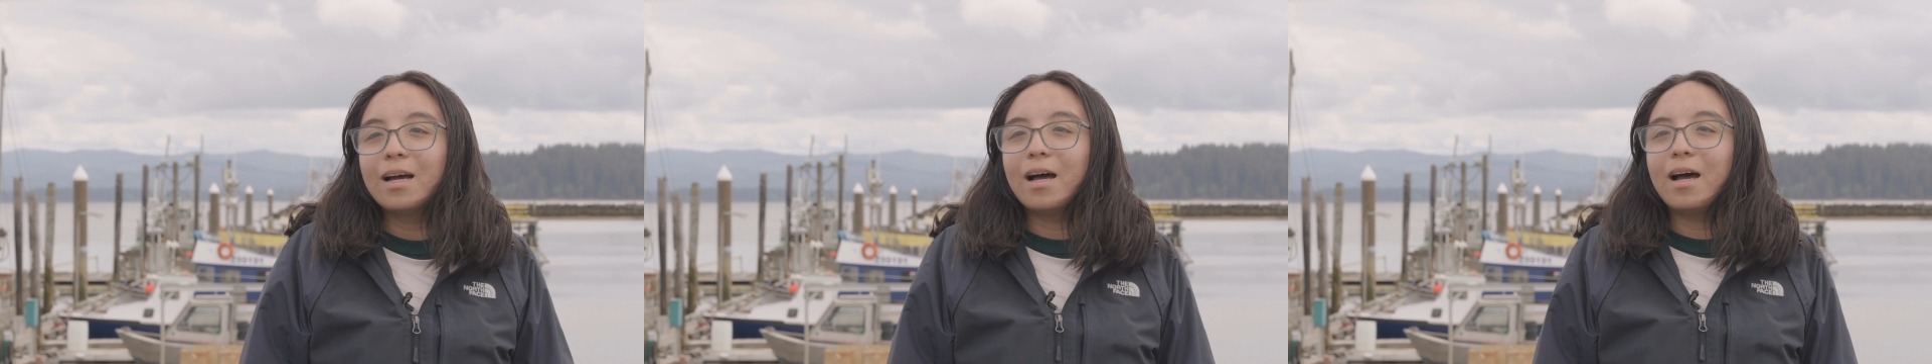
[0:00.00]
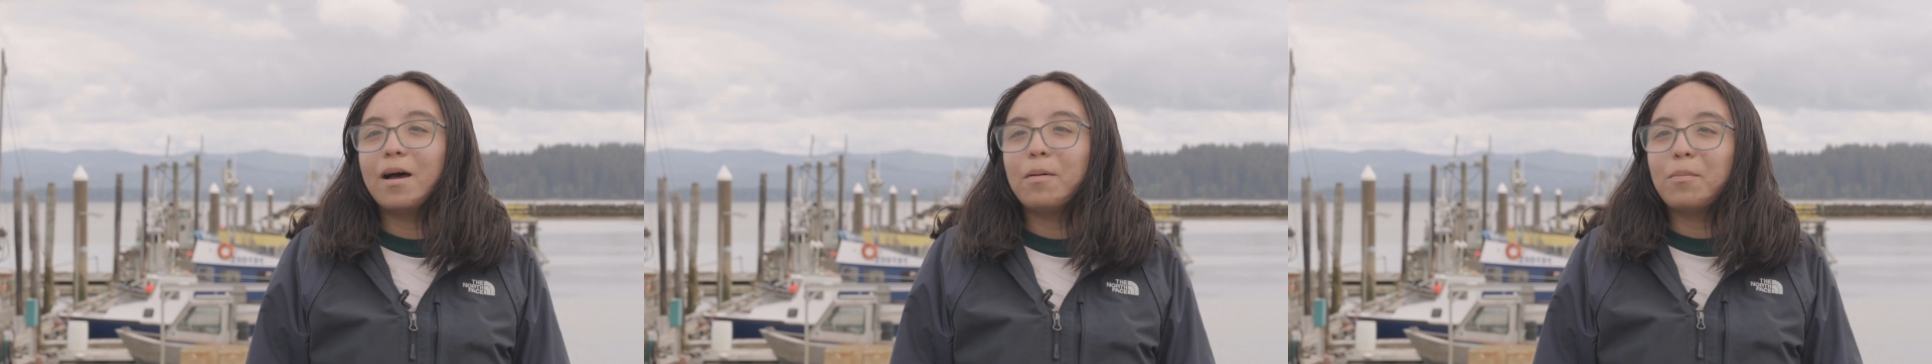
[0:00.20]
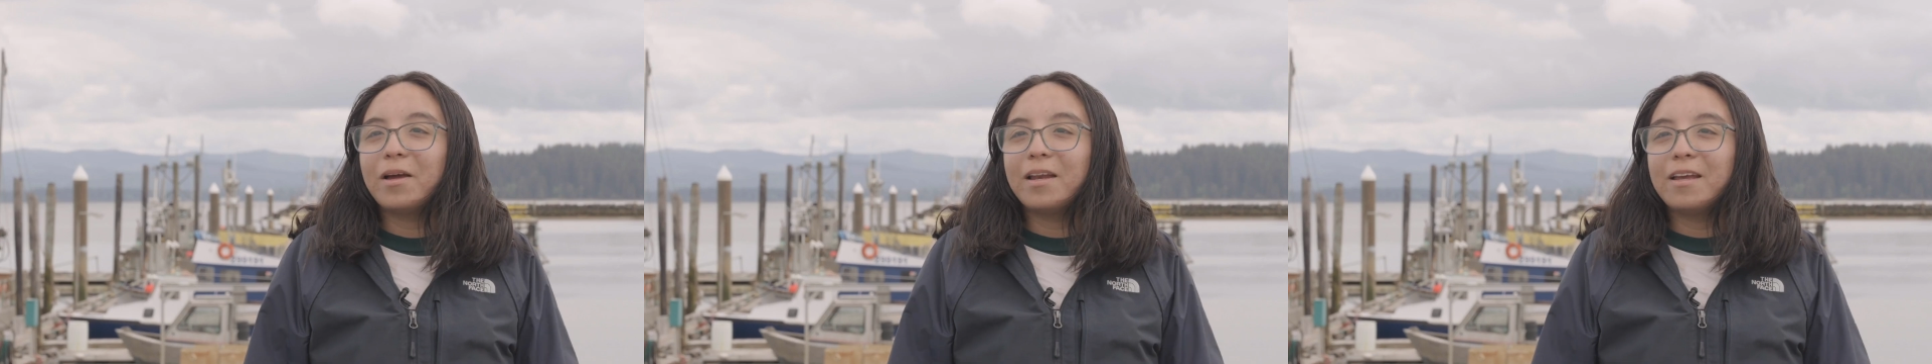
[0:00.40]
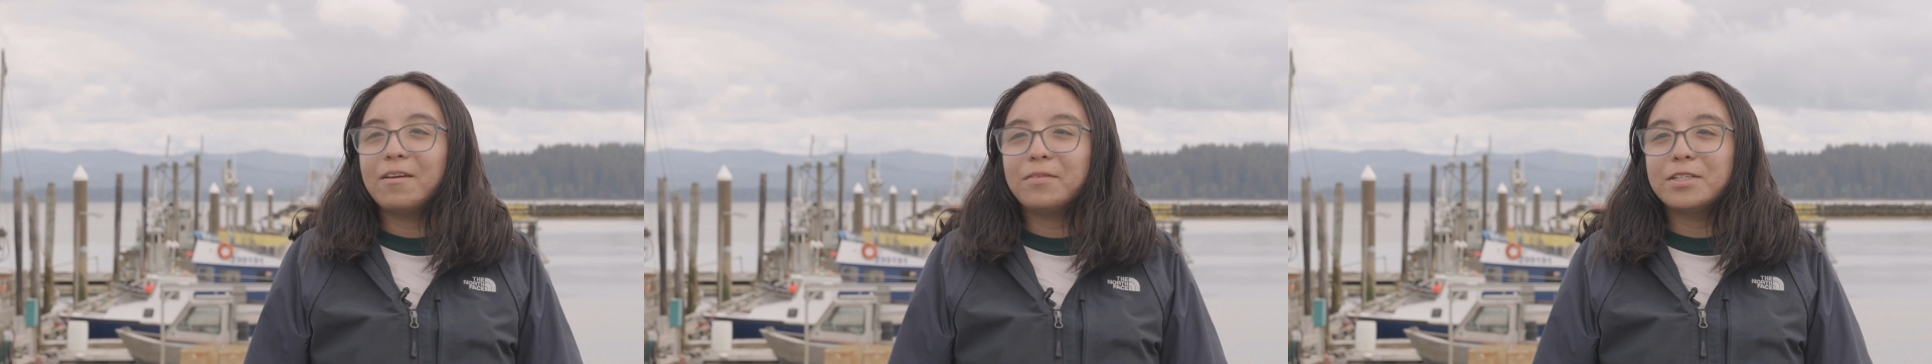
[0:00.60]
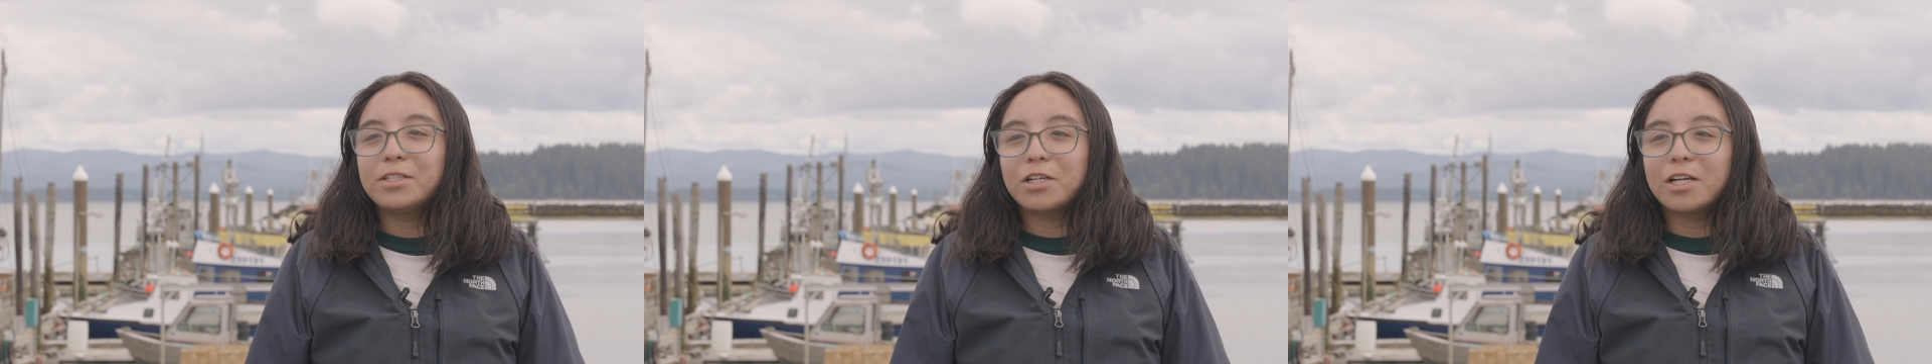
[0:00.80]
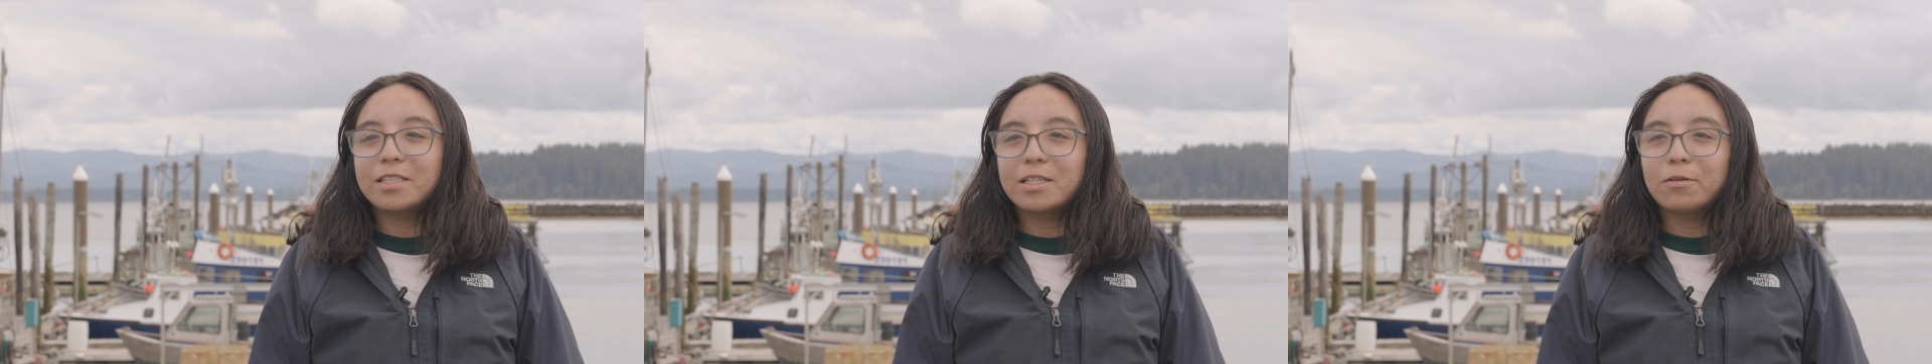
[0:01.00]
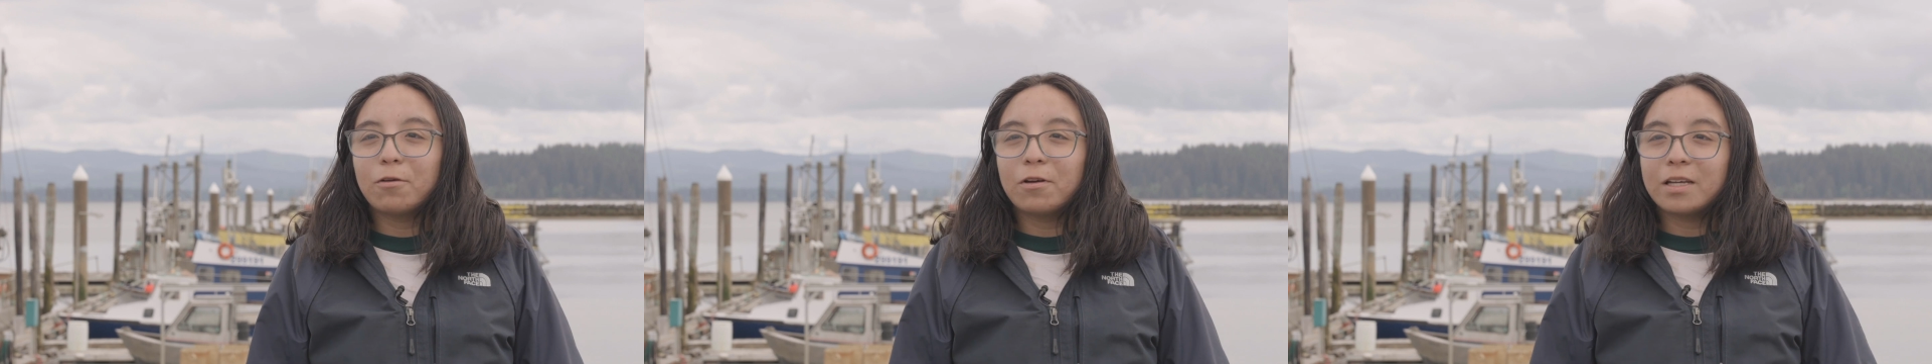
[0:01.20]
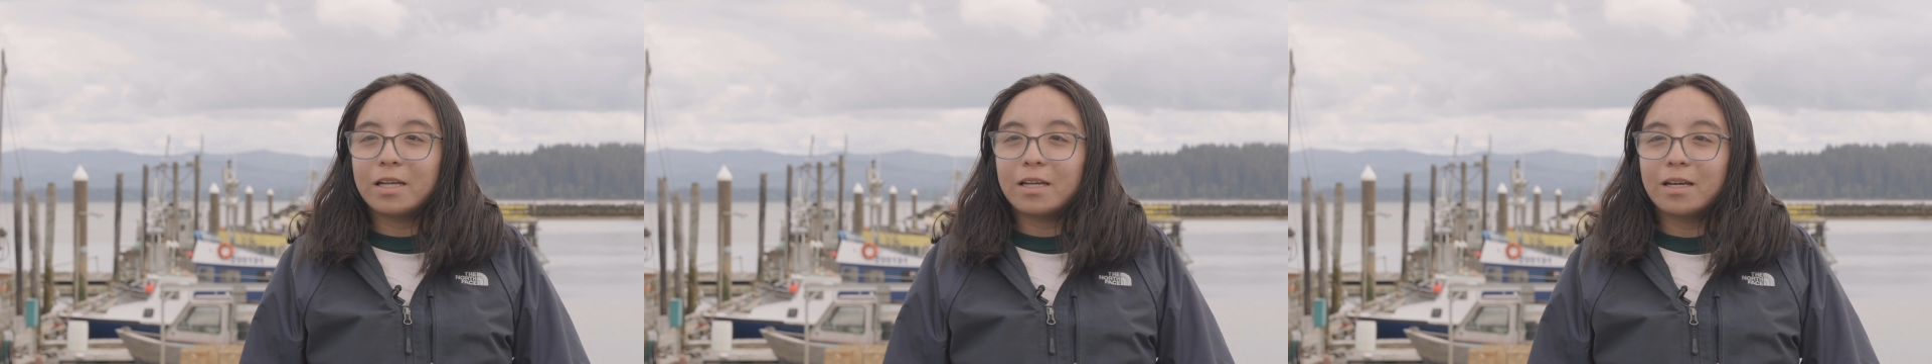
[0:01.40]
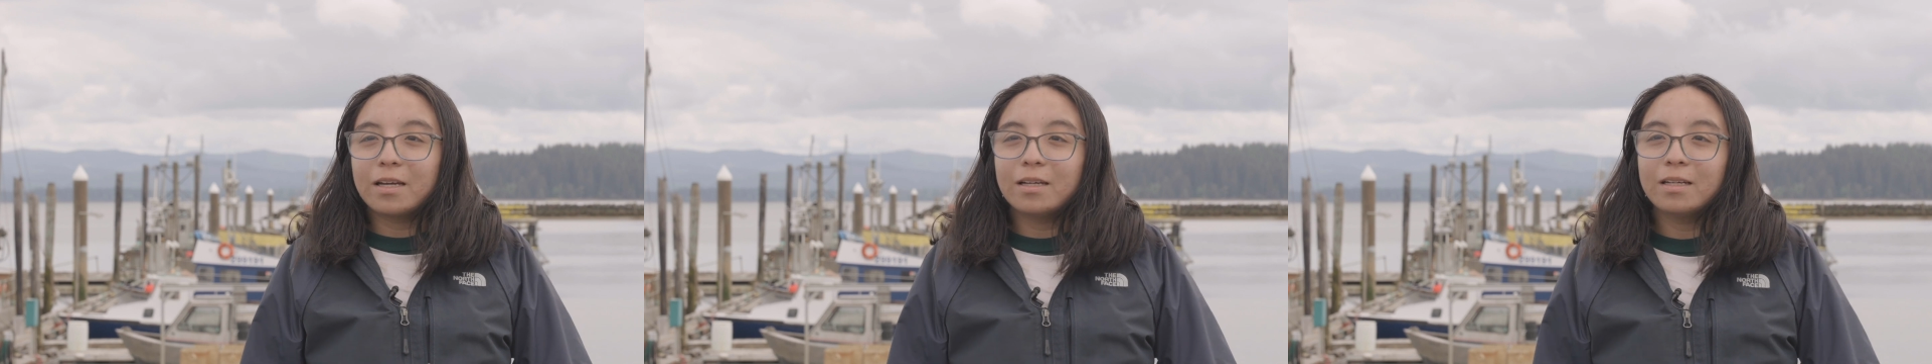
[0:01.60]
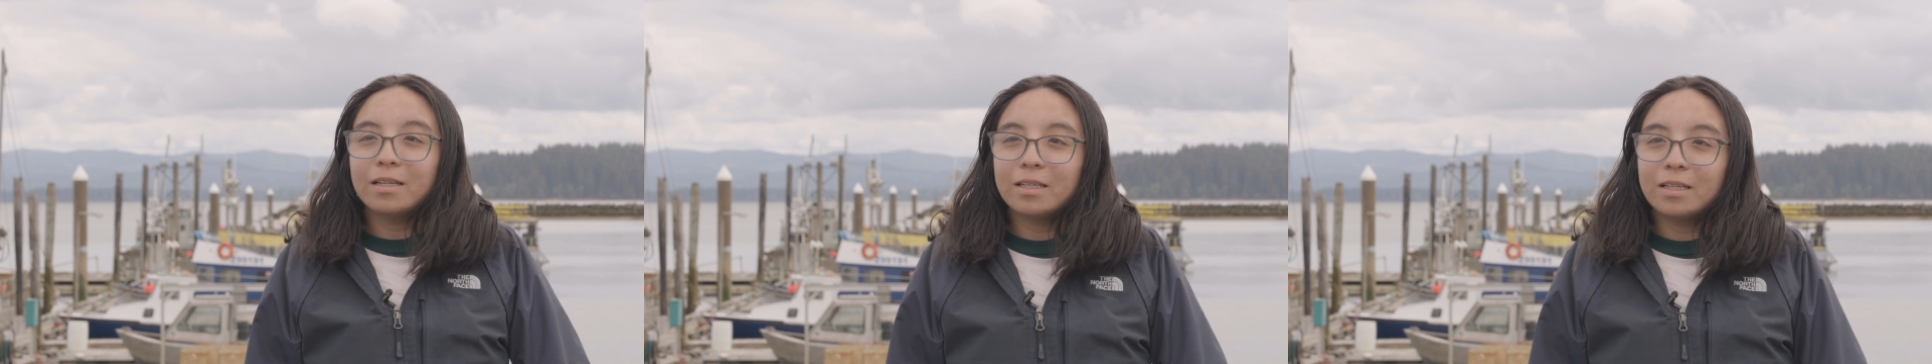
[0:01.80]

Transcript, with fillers: Uh, my name is Jesse Juanita.